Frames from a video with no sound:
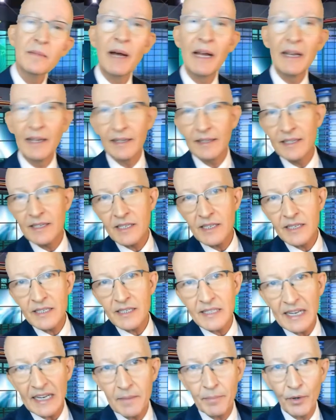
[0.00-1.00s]
I like this
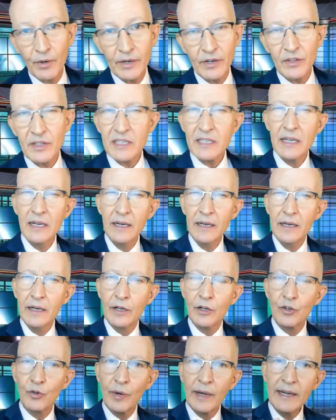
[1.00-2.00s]
second part here, this
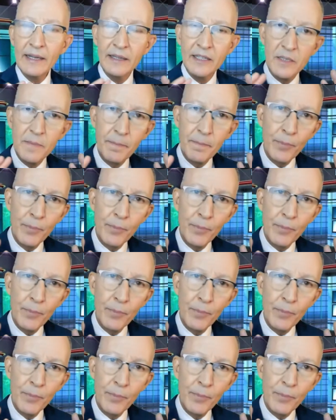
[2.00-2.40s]
creating this